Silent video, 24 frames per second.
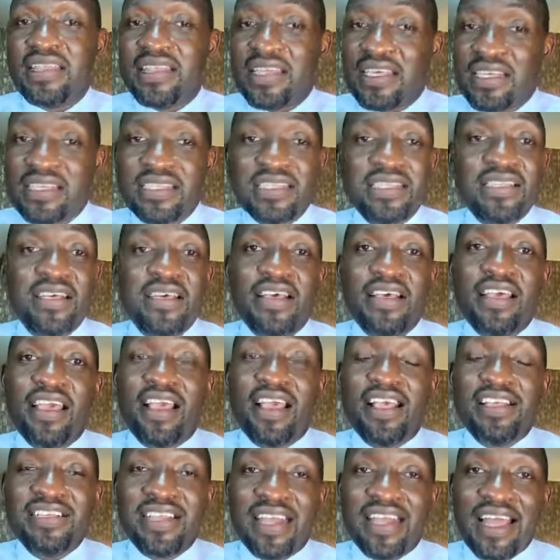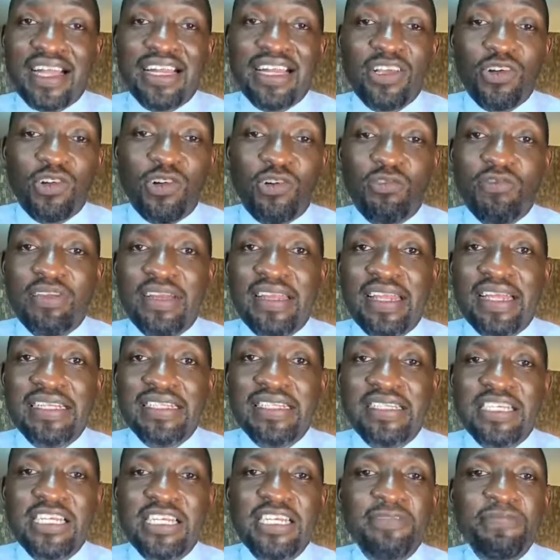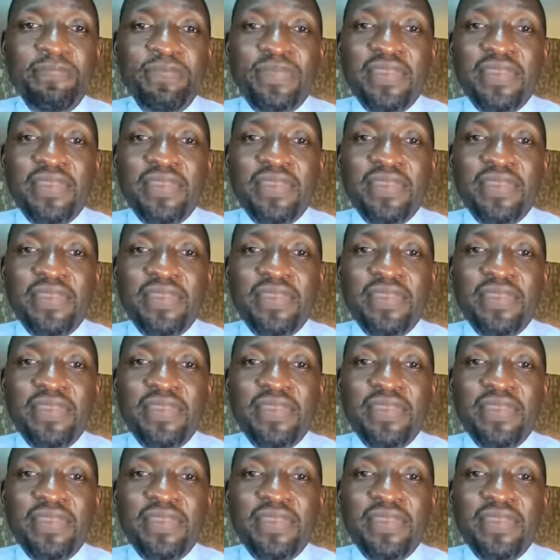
this is likely COVID-19.